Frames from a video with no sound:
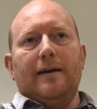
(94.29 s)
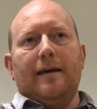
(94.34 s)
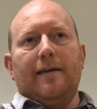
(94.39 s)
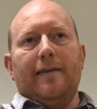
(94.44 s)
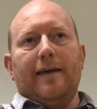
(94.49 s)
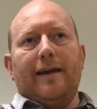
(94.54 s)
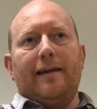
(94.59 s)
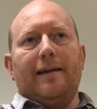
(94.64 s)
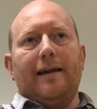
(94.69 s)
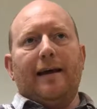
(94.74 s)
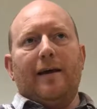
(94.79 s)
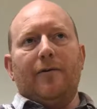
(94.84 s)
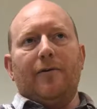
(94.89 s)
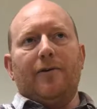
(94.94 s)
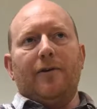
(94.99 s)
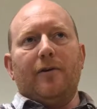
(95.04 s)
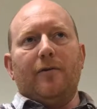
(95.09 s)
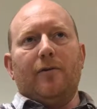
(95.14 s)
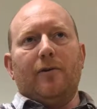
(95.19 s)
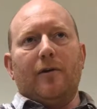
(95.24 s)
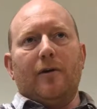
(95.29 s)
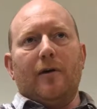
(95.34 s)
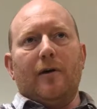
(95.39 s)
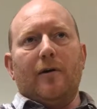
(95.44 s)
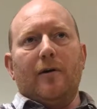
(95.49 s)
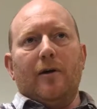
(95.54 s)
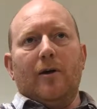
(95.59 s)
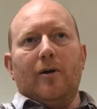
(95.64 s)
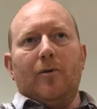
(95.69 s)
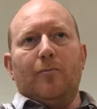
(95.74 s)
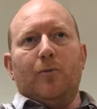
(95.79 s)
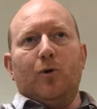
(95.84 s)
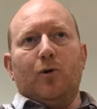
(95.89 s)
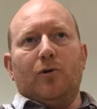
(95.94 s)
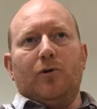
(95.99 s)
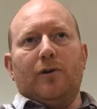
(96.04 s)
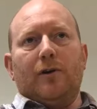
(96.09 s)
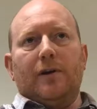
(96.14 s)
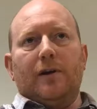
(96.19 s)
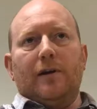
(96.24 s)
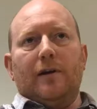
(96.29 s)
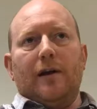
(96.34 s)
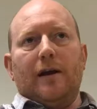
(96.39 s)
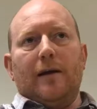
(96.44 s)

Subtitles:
and that allows you to put